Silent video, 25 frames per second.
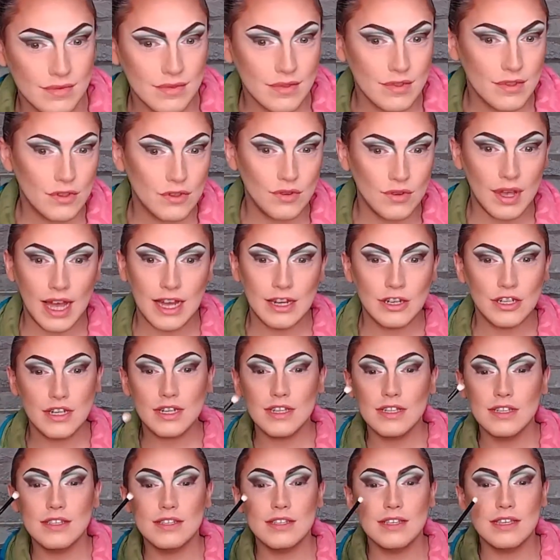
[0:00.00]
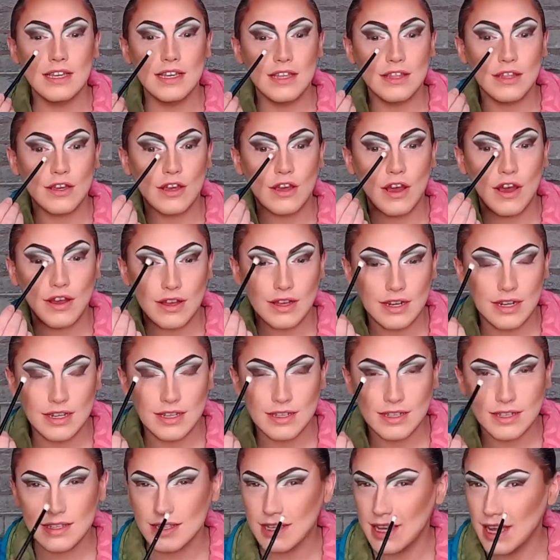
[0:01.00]
So as you can see, the cut crease
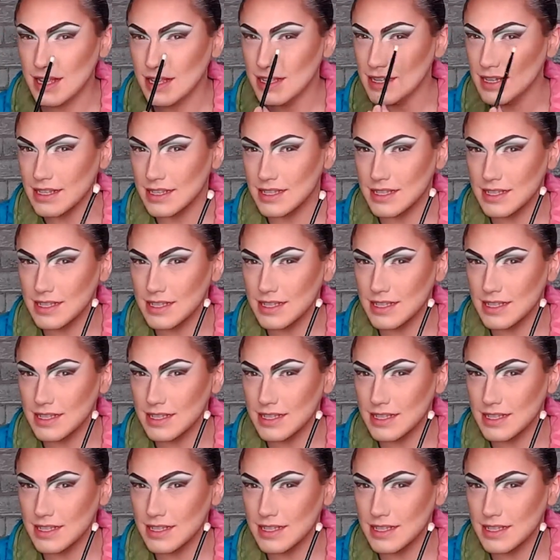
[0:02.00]
has kind of